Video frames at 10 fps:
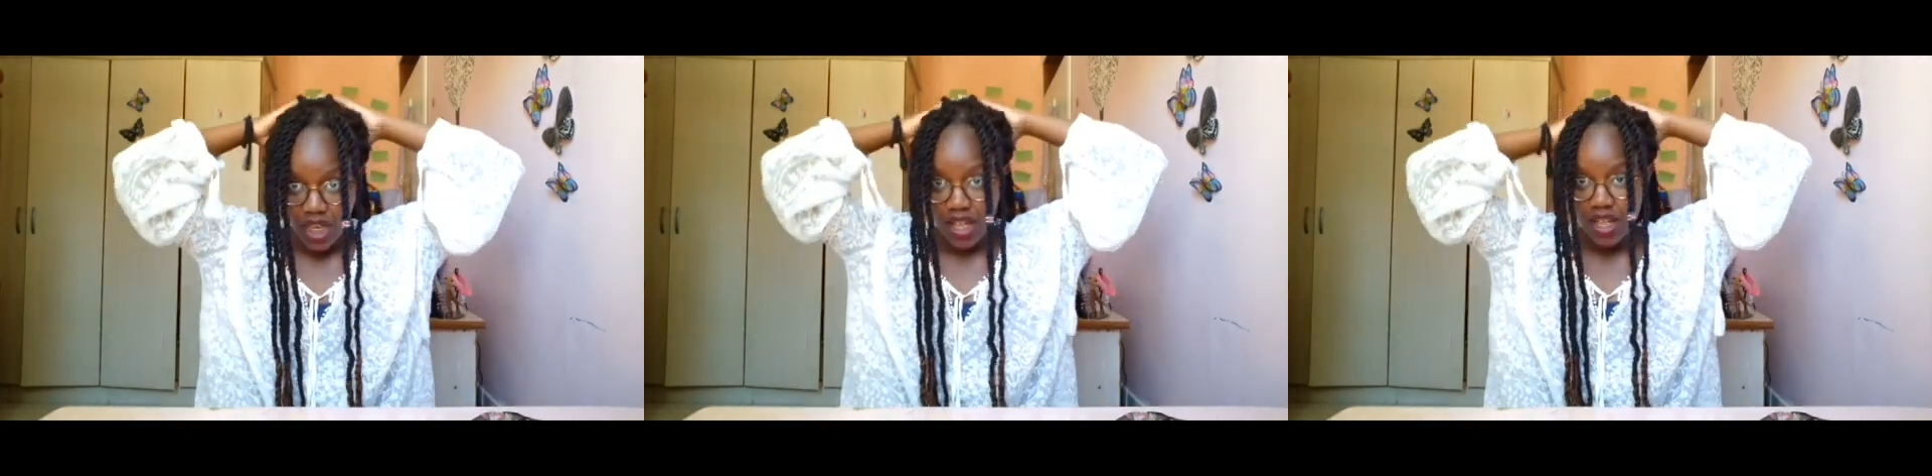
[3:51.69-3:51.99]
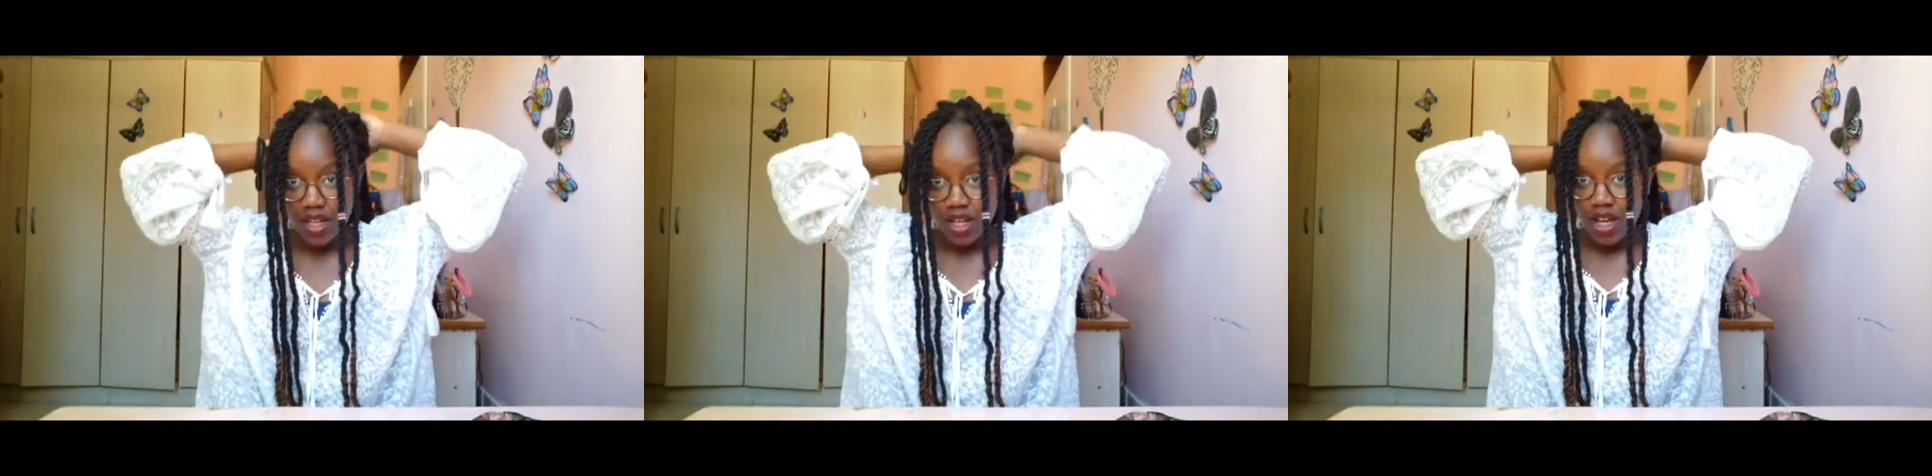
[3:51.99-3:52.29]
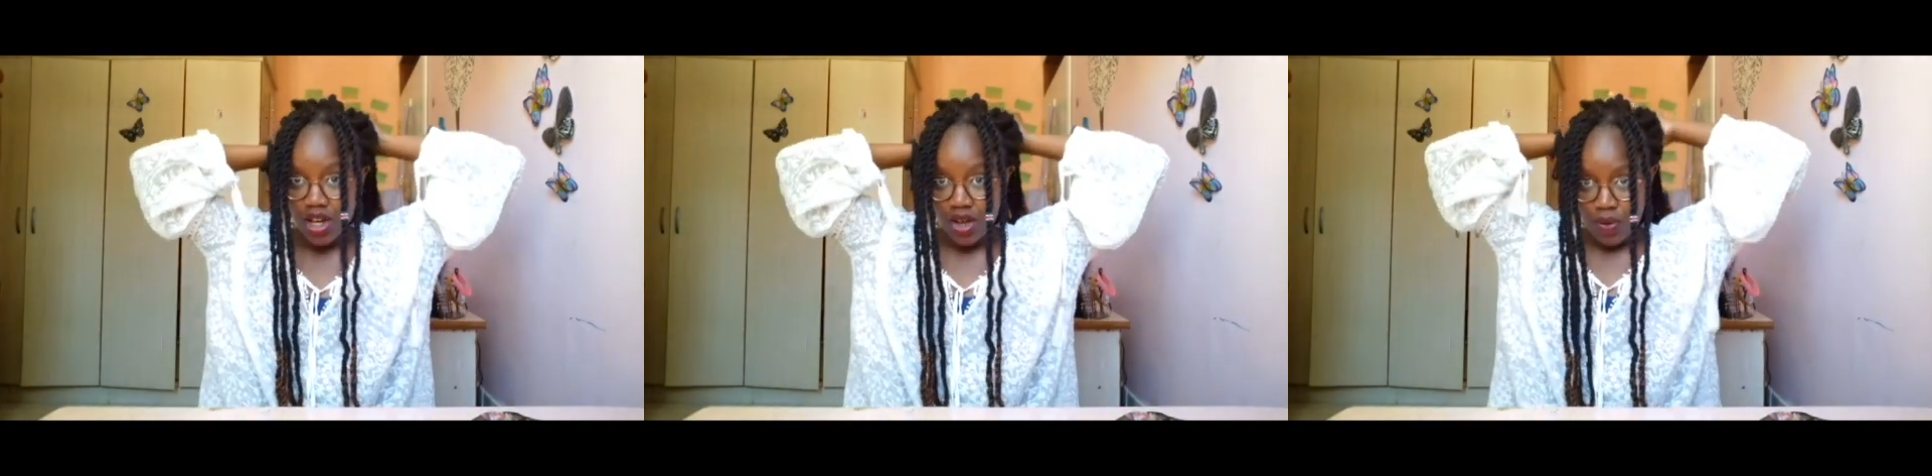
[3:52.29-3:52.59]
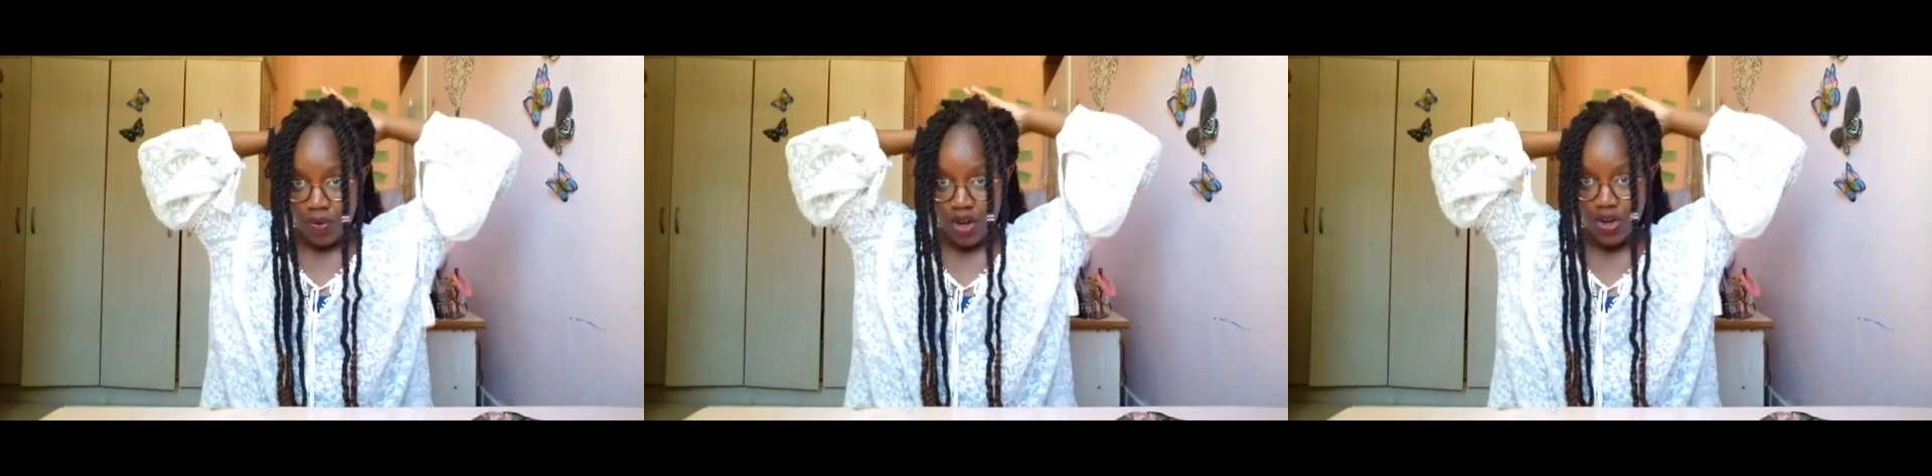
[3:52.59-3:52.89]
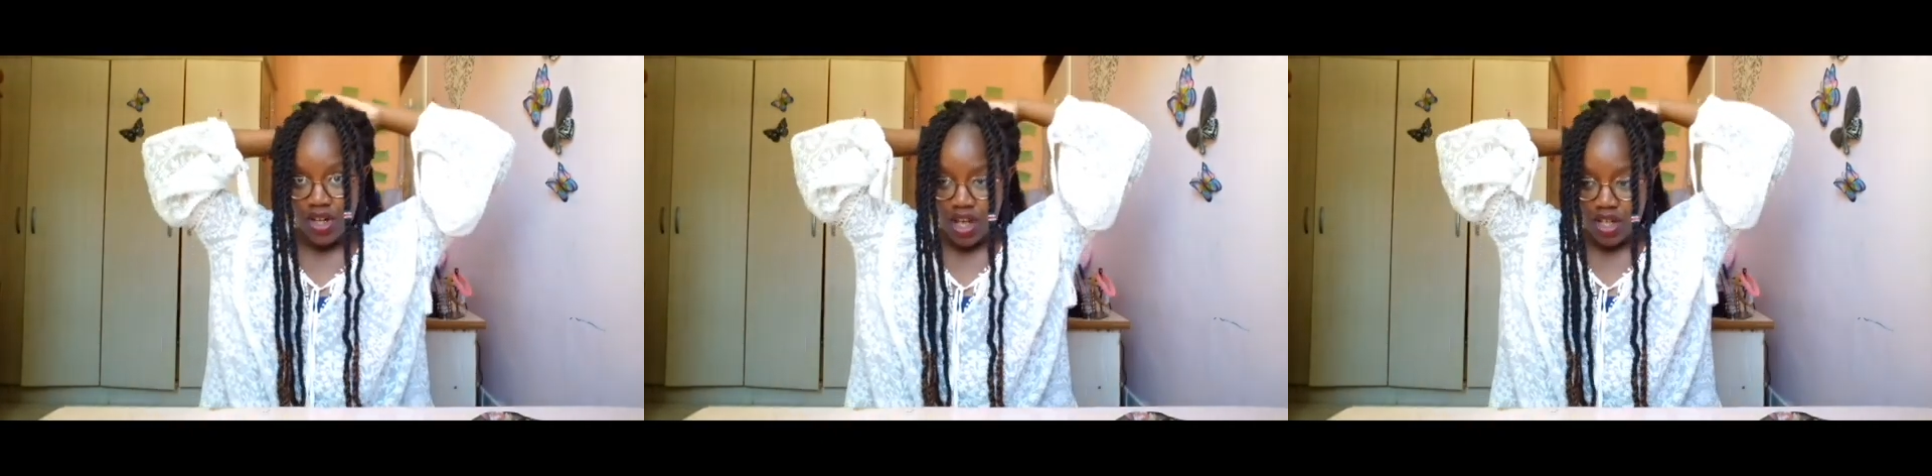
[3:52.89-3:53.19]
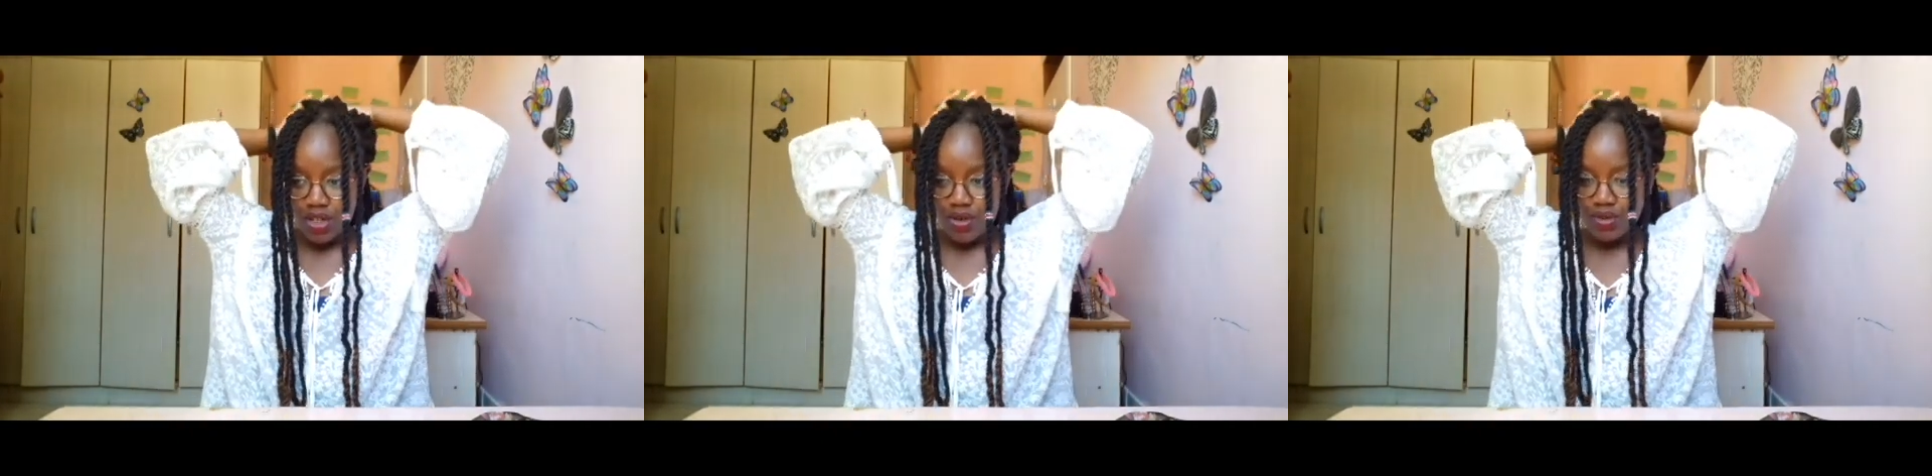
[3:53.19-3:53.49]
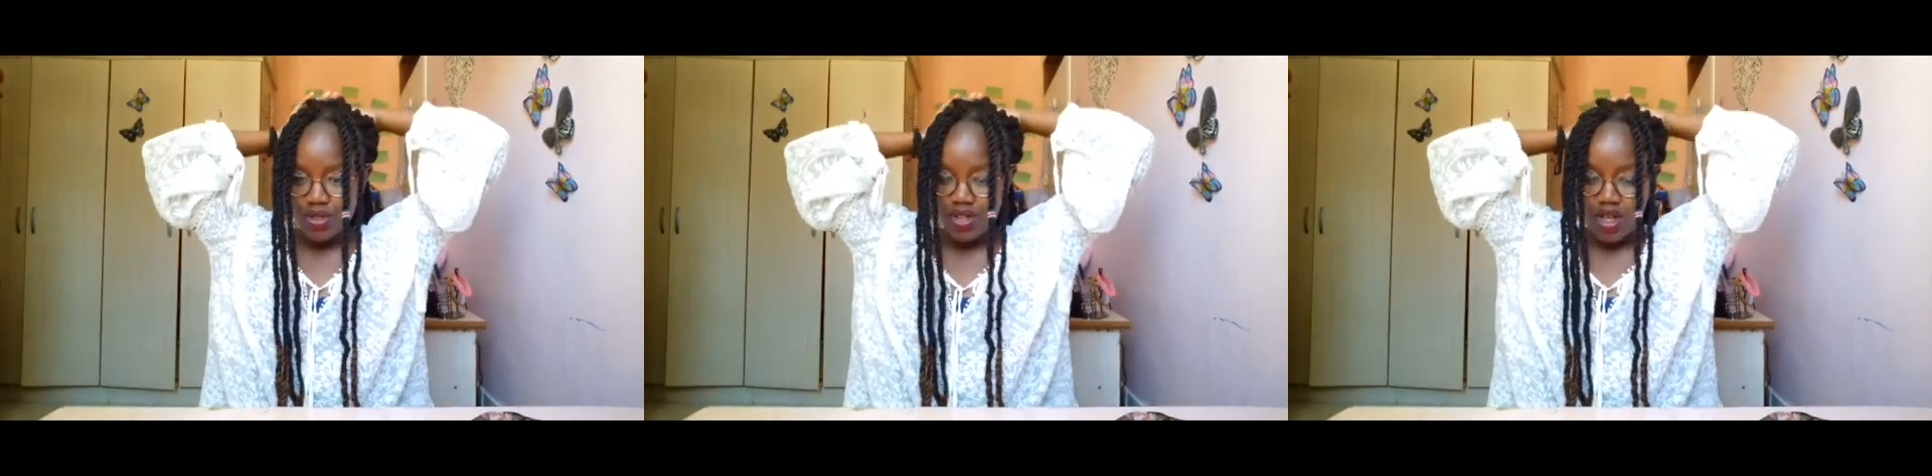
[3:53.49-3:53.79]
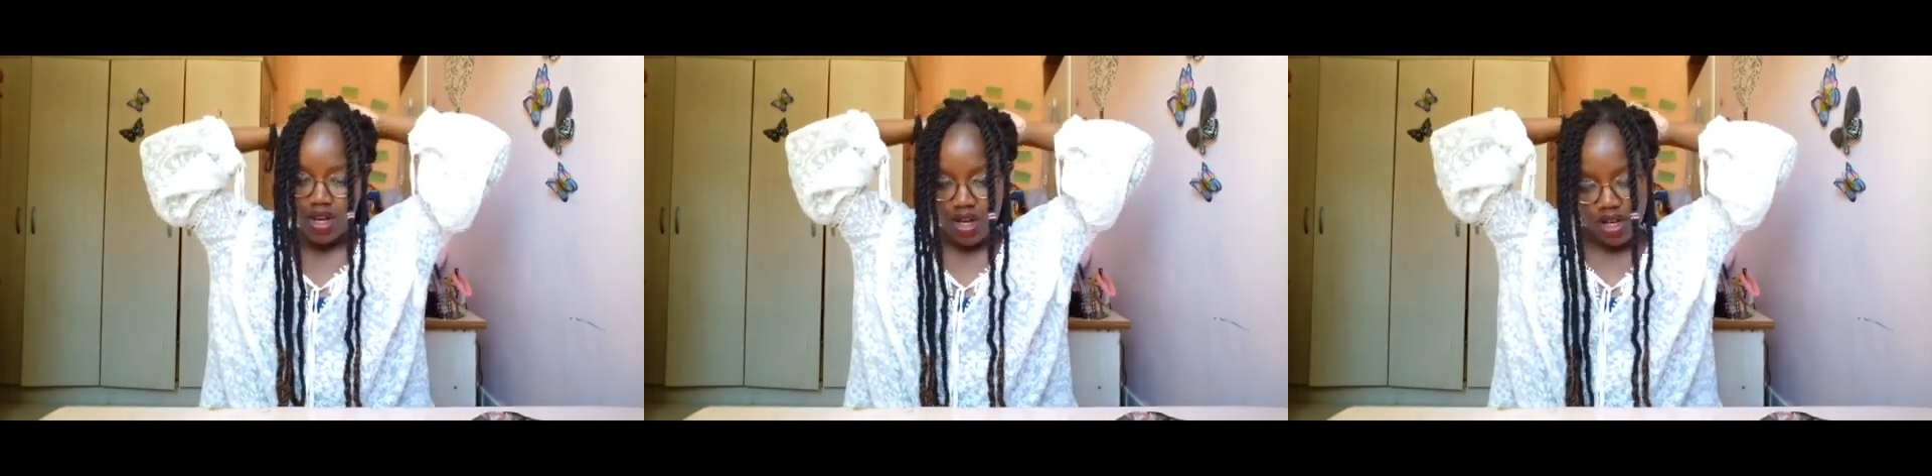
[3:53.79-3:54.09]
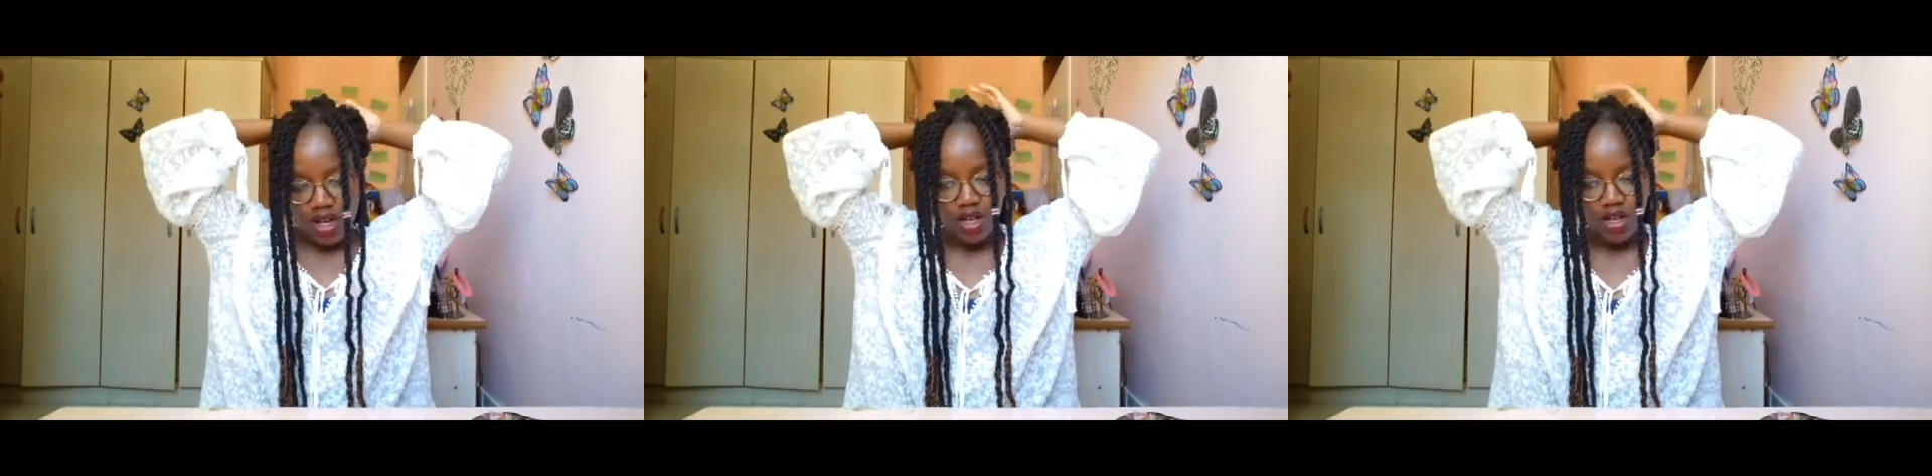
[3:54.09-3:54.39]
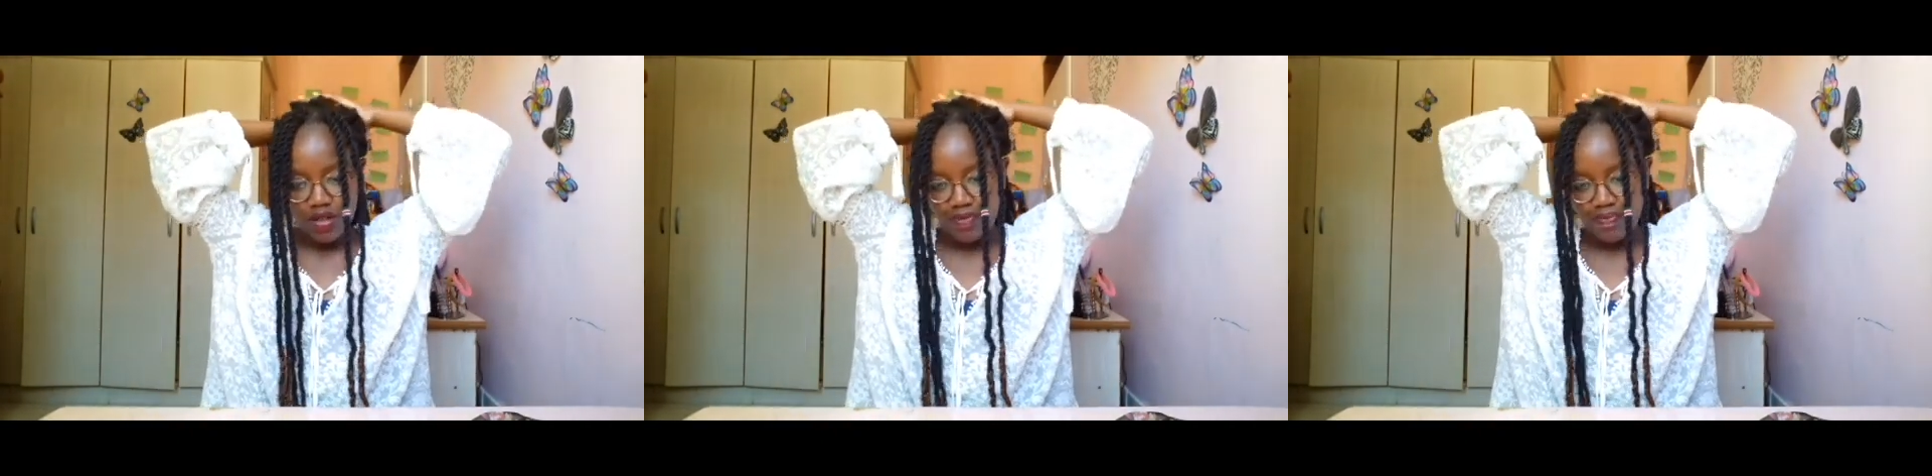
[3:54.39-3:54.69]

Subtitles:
and we're going to use the,